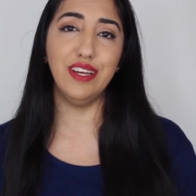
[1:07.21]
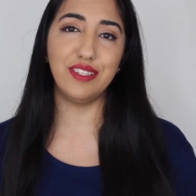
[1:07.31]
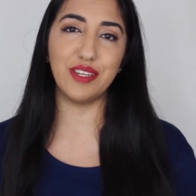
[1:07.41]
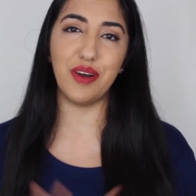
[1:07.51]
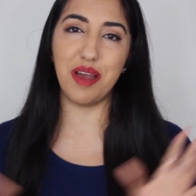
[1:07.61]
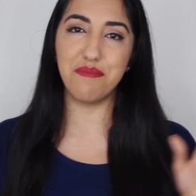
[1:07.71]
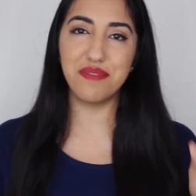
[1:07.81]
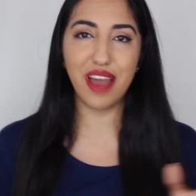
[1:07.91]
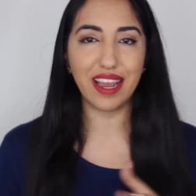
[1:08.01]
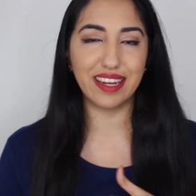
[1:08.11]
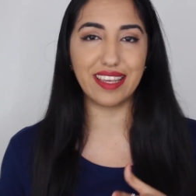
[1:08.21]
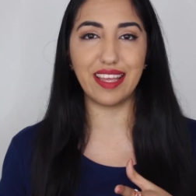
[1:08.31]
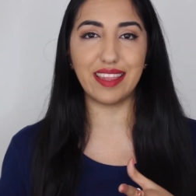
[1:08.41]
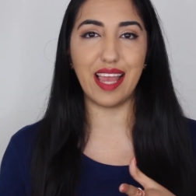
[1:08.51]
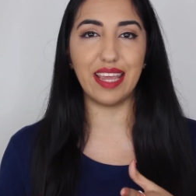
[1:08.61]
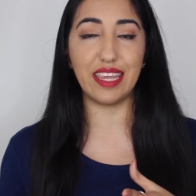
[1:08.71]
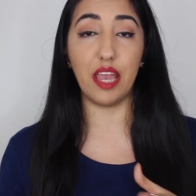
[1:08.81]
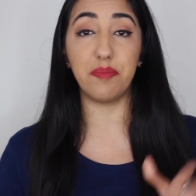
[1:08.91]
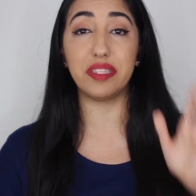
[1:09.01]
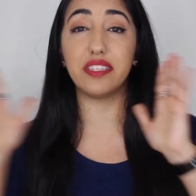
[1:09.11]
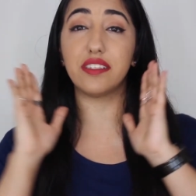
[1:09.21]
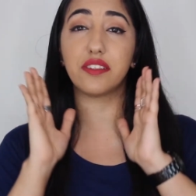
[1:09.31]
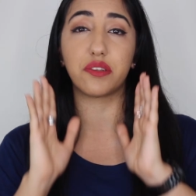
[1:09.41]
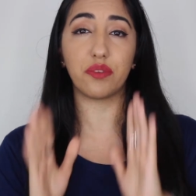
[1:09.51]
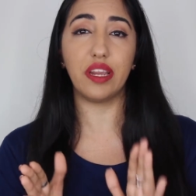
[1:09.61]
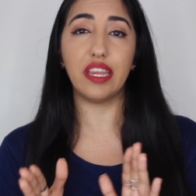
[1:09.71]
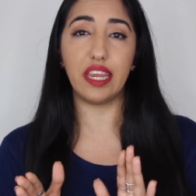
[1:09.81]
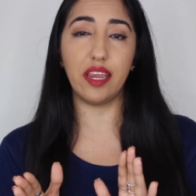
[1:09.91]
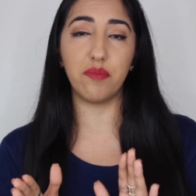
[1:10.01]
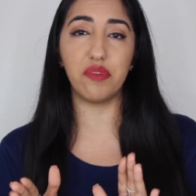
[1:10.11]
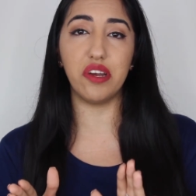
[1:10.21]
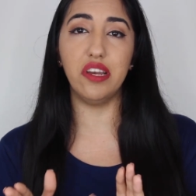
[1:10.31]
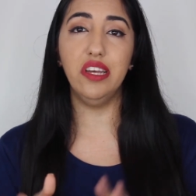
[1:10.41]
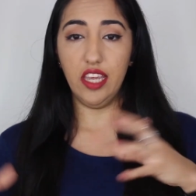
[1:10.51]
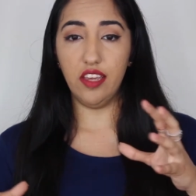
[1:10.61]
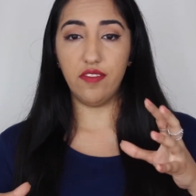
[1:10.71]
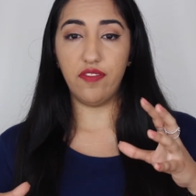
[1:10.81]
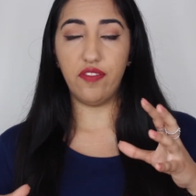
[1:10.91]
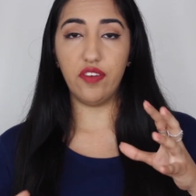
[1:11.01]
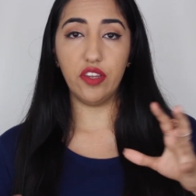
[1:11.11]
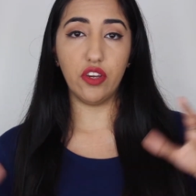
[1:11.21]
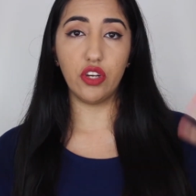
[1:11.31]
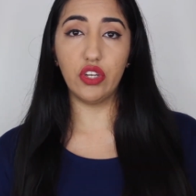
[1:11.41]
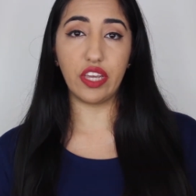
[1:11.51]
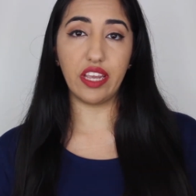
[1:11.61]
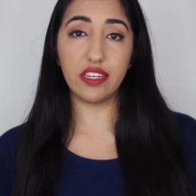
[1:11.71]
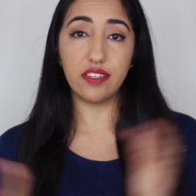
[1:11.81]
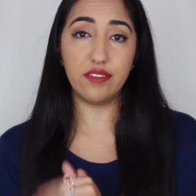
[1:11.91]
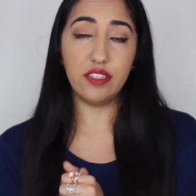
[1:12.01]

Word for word: so I'm not gonna get that yet, but this is a great camera if you're looking